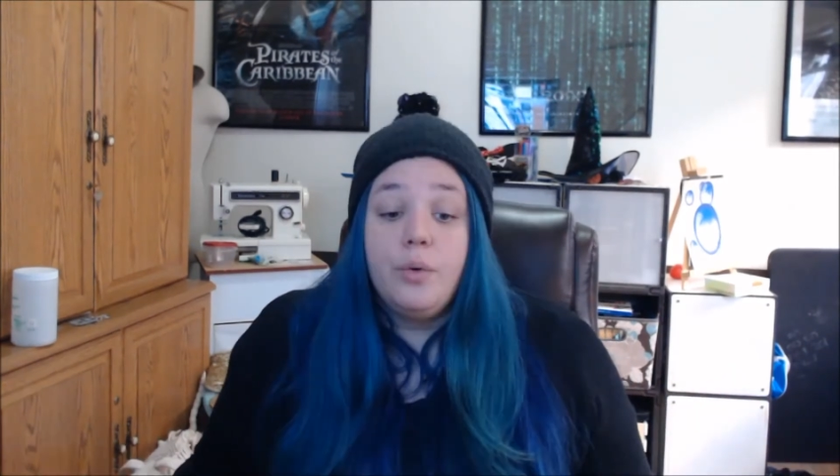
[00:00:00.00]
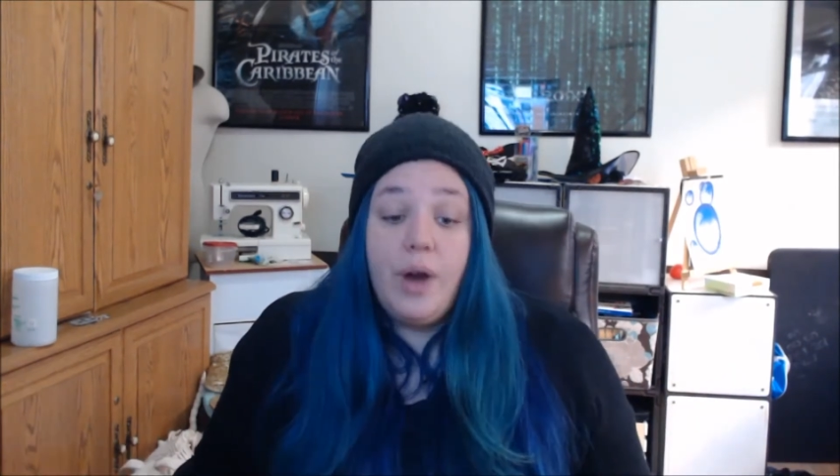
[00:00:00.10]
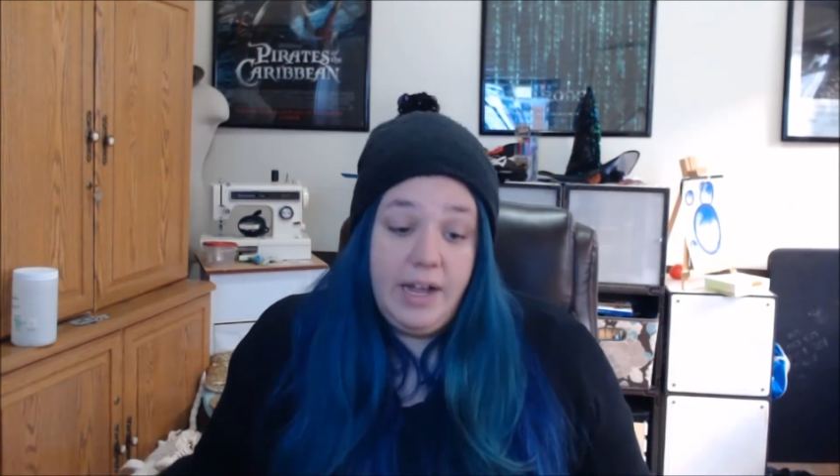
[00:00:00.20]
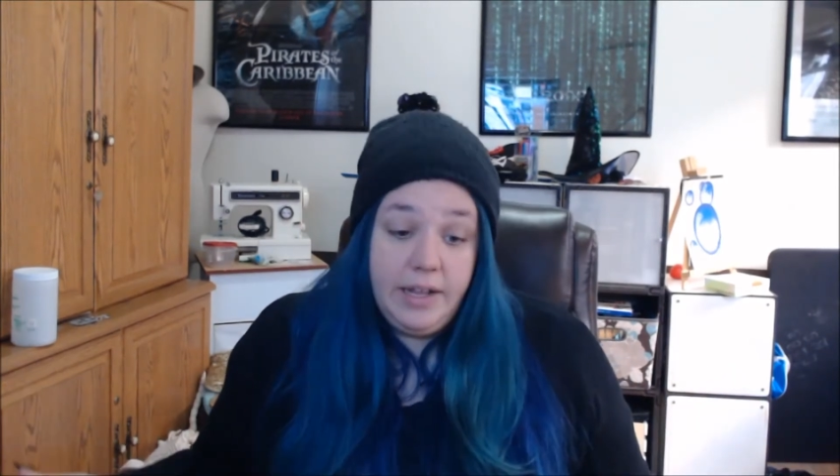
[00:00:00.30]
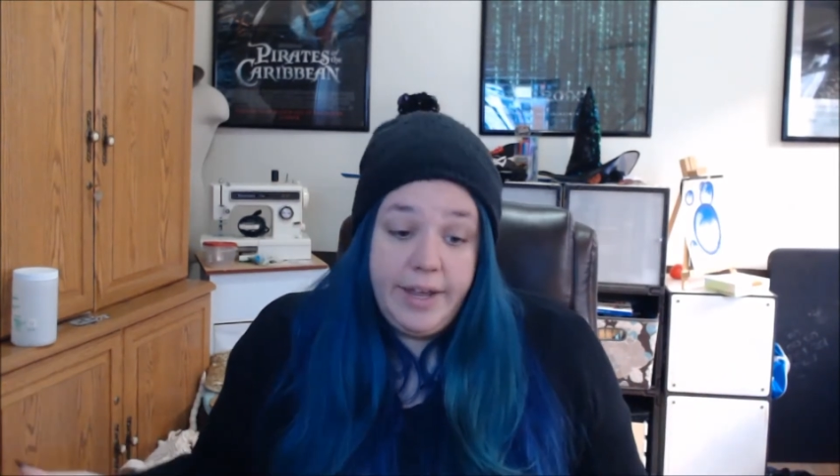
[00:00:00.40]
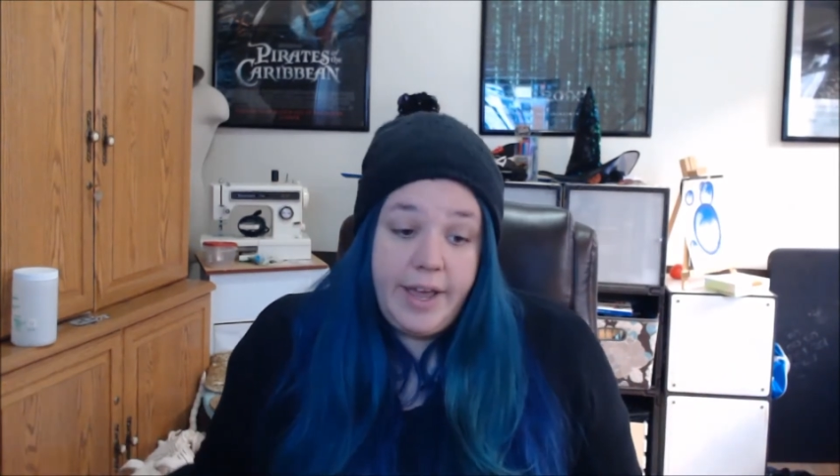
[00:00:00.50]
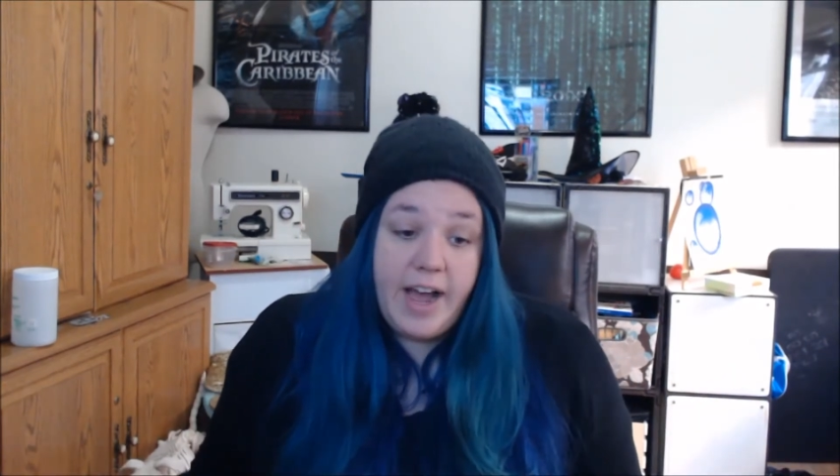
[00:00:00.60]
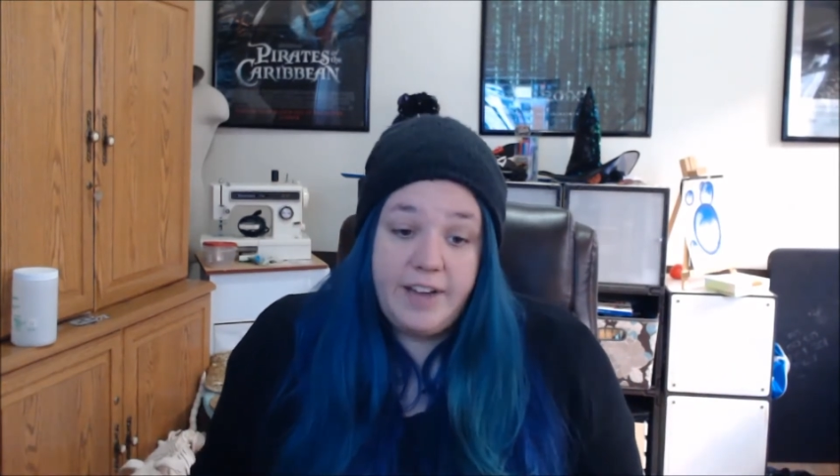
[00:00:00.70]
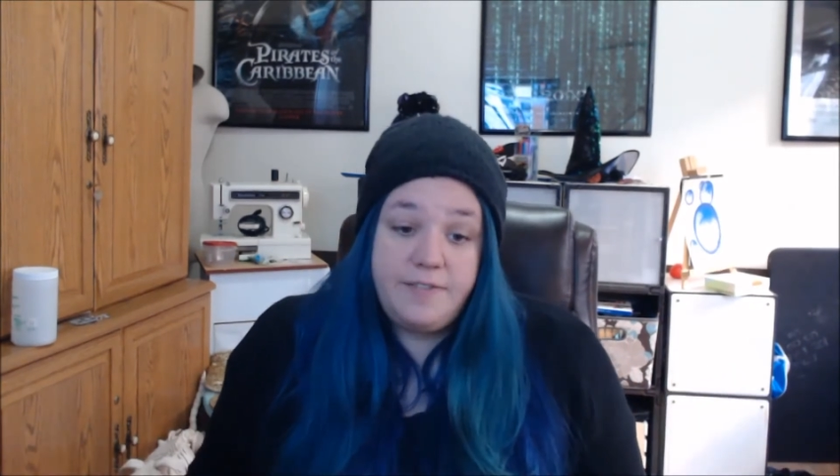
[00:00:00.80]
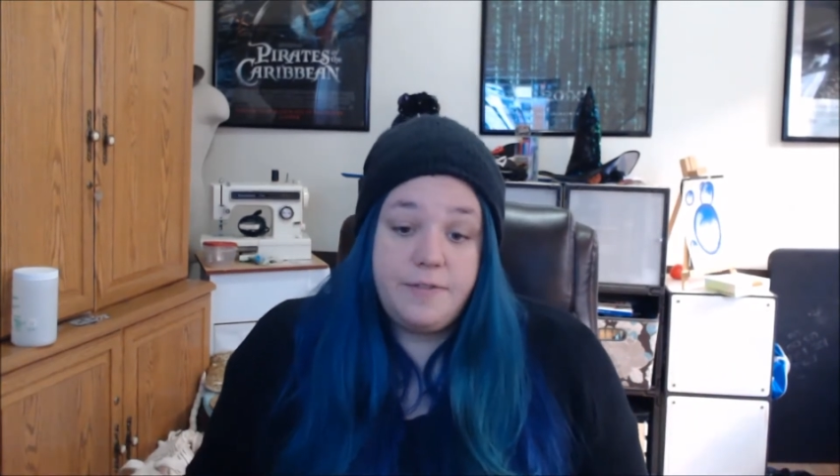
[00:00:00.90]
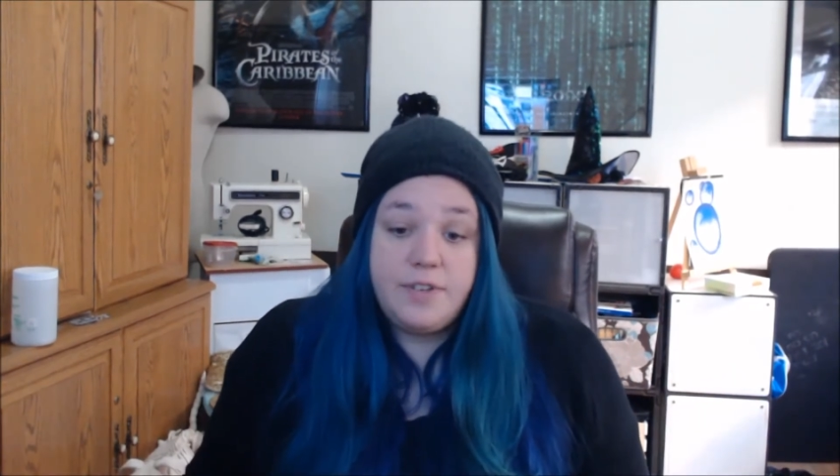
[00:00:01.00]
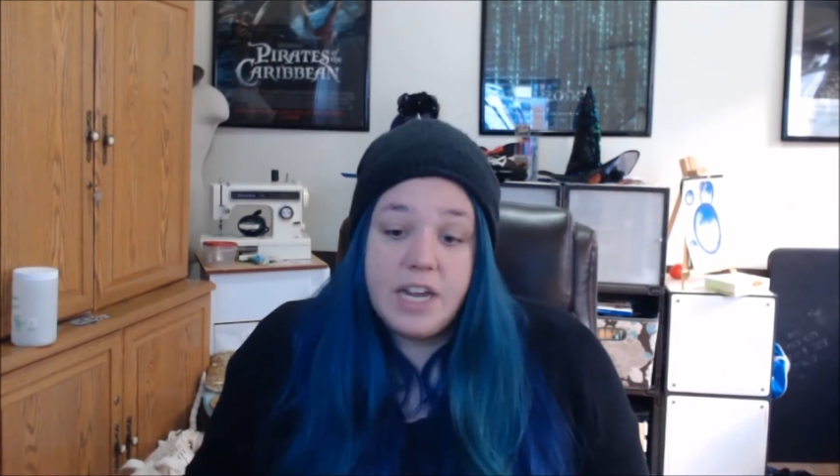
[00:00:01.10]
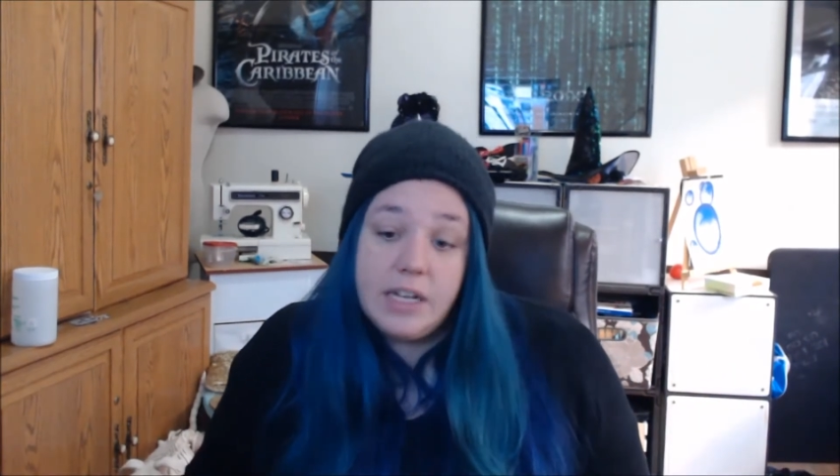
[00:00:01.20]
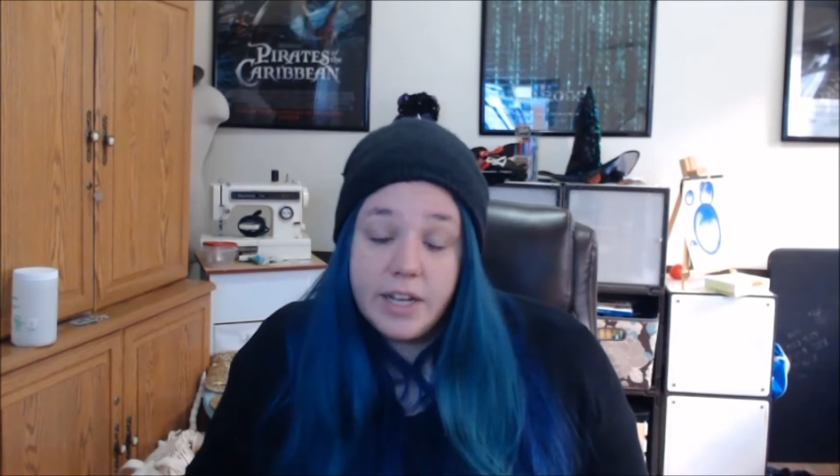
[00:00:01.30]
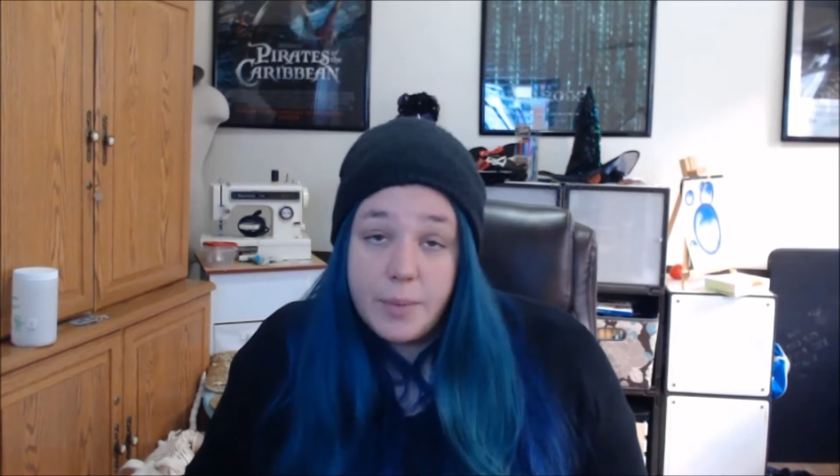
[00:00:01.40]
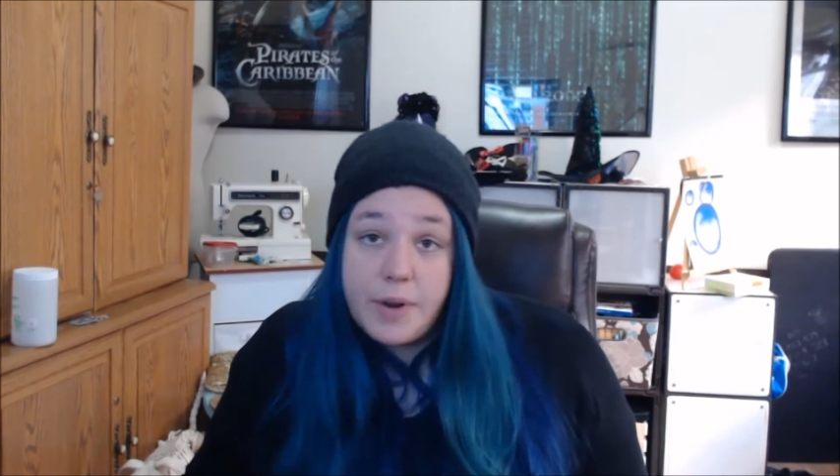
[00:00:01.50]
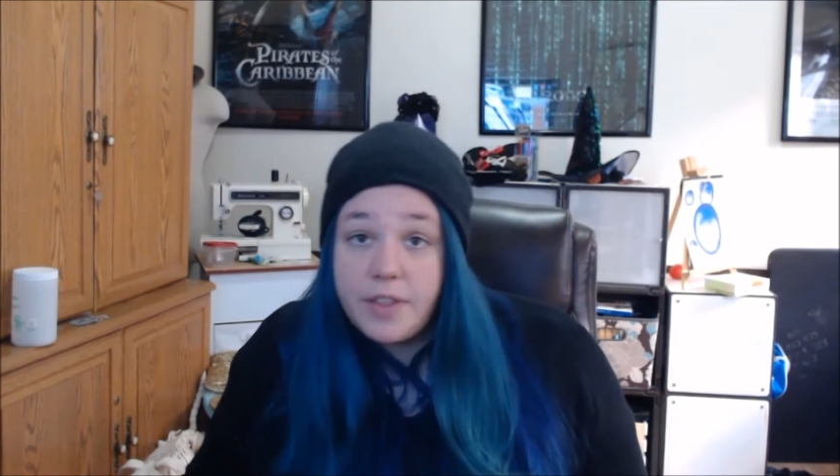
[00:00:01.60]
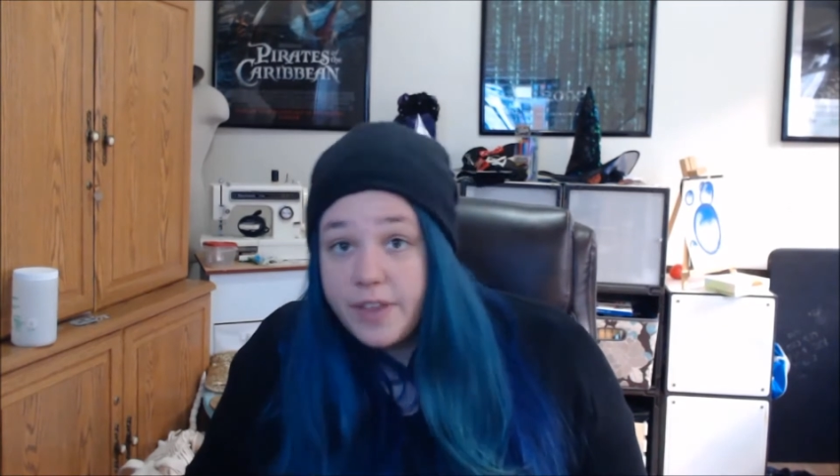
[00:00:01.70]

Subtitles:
Well, I've done a little bit of